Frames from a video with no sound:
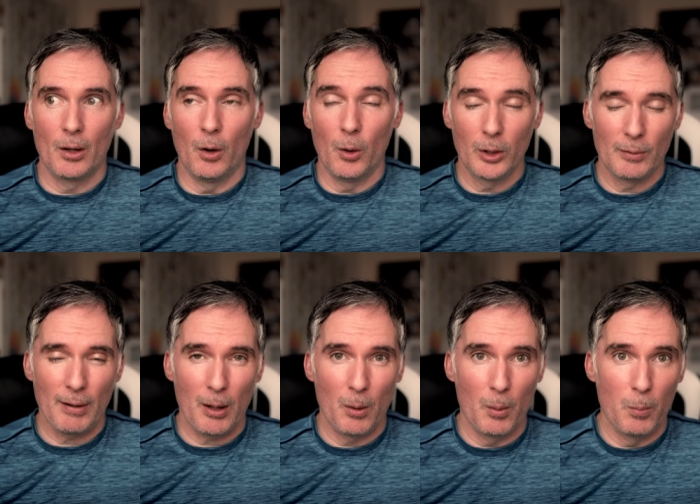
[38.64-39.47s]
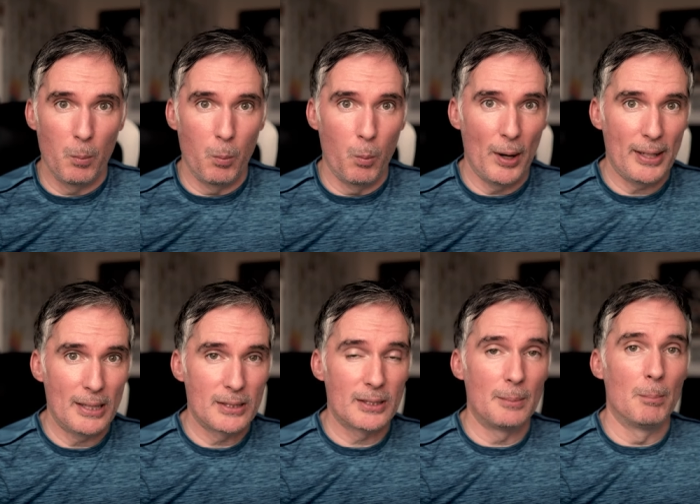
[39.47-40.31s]
all of our
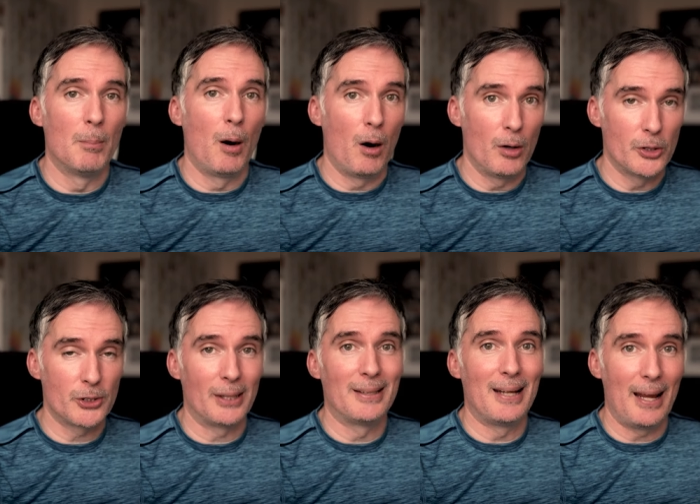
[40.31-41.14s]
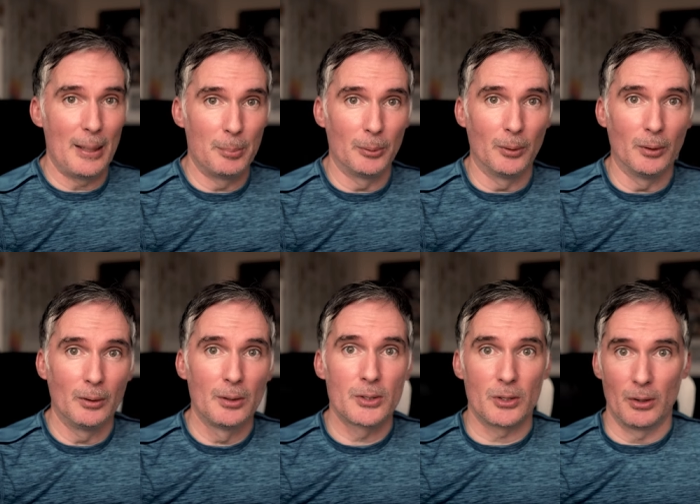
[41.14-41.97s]
weddings in March and
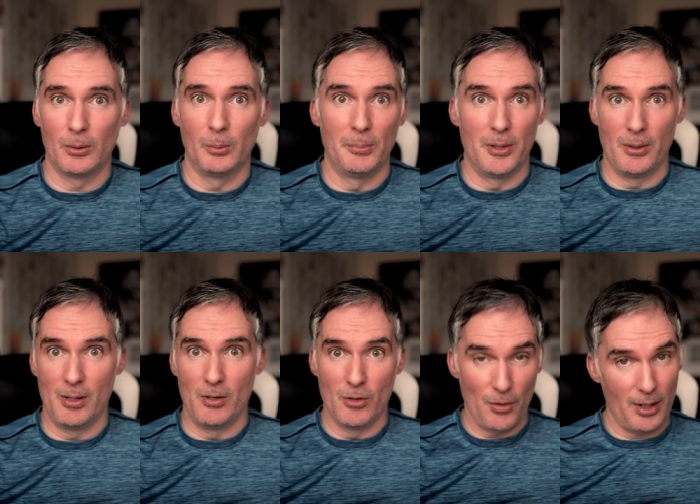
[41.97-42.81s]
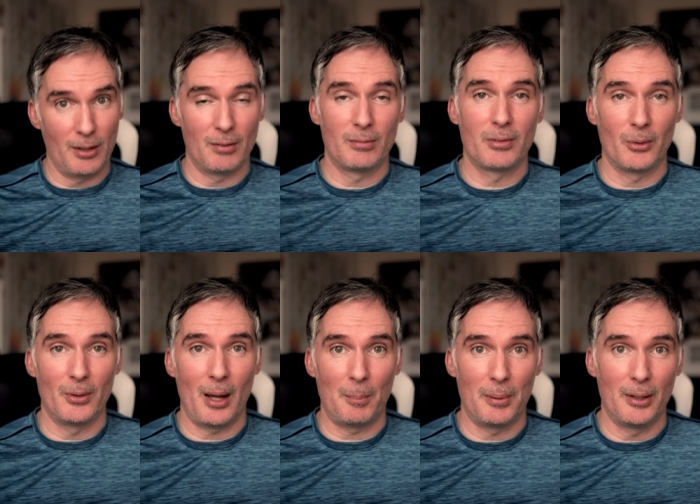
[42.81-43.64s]
April, so doing nothing through
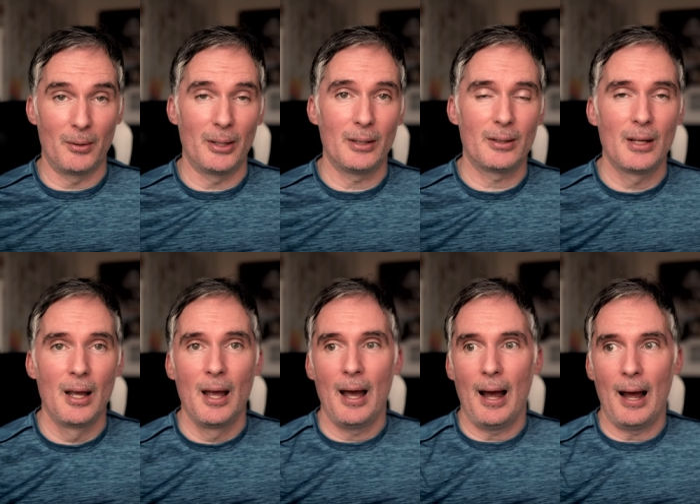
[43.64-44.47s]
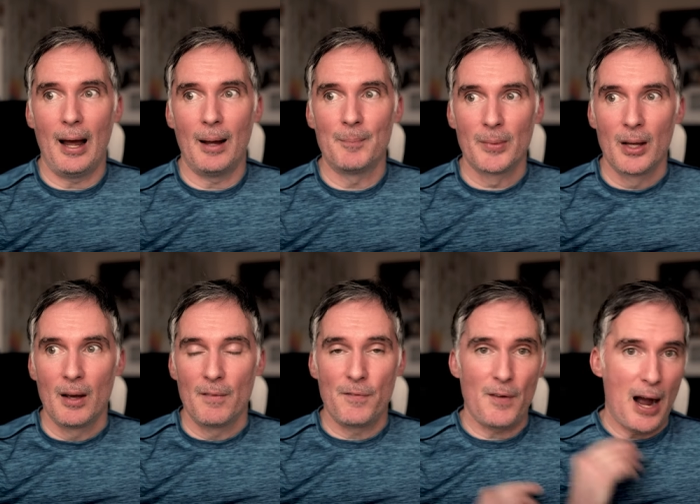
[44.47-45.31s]
that period.
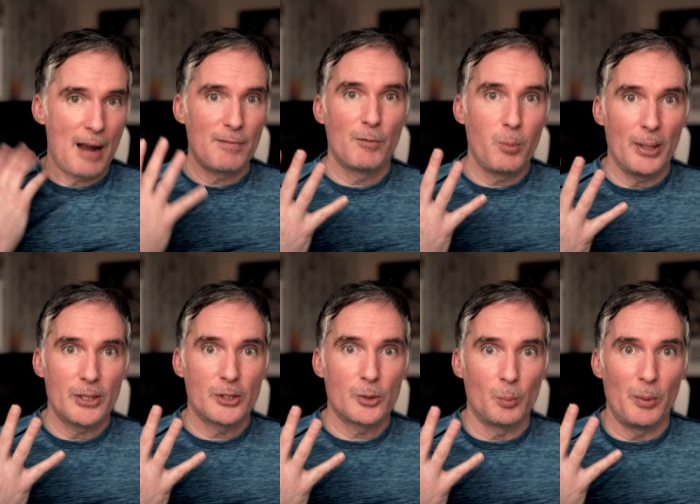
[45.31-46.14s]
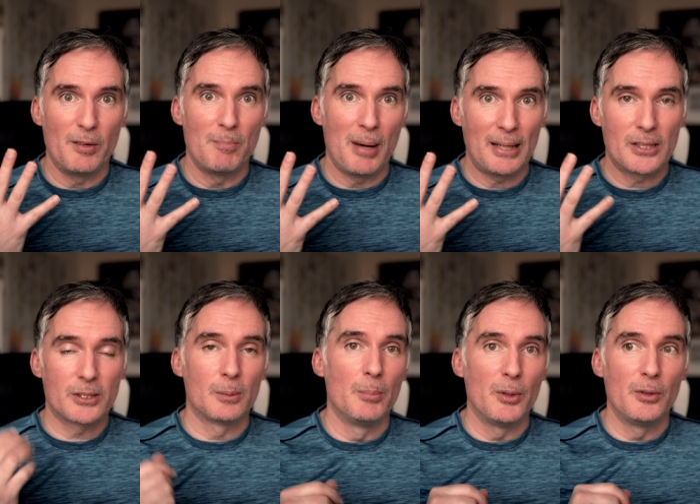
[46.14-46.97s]
5 of which we've managed
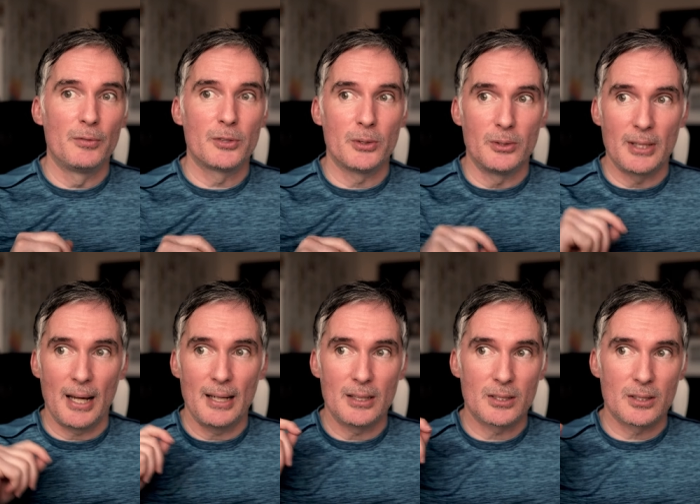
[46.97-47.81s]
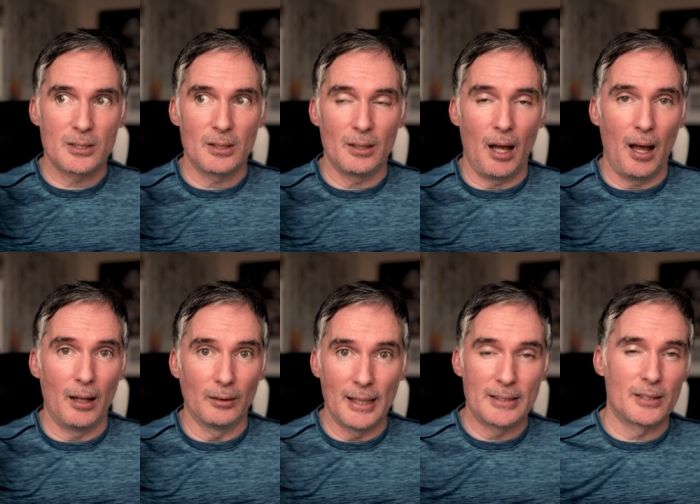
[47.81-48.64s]
to move to dates
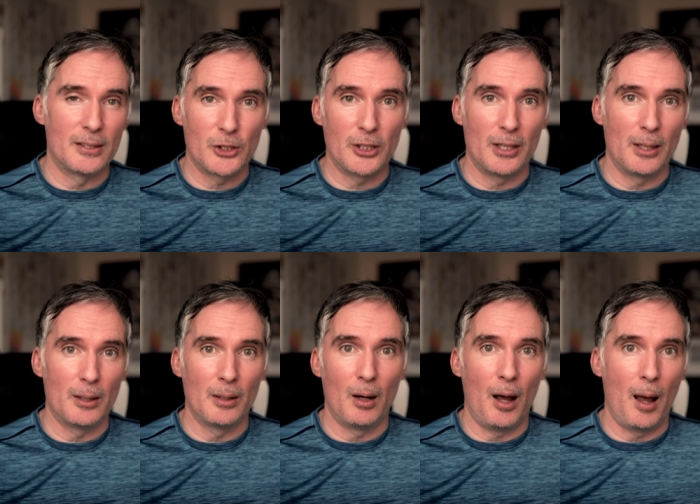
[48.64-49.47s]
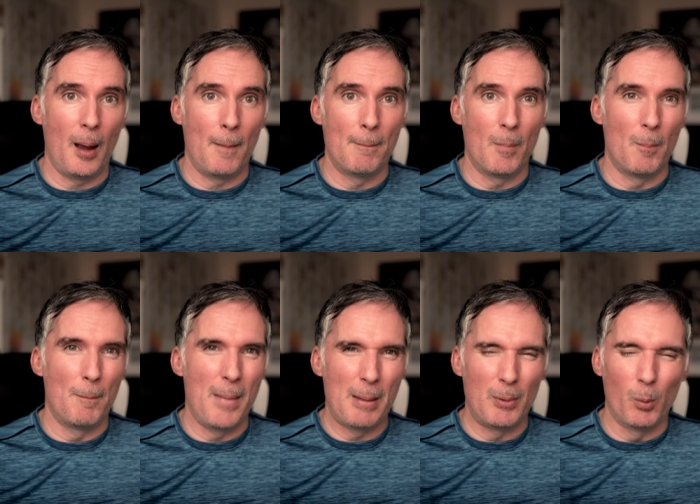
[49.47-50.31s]
later this year,
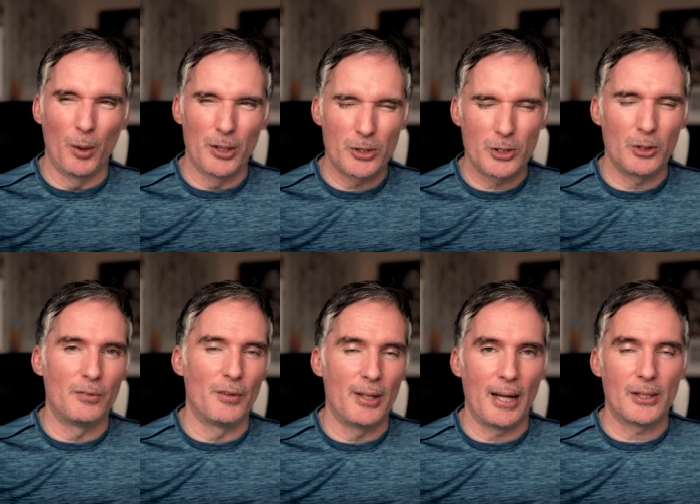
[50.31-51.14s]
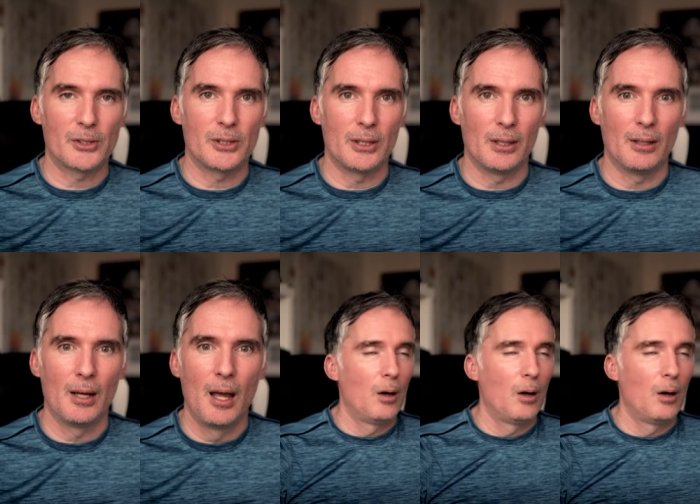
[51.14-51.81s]
maybe 1 or 2 for next year.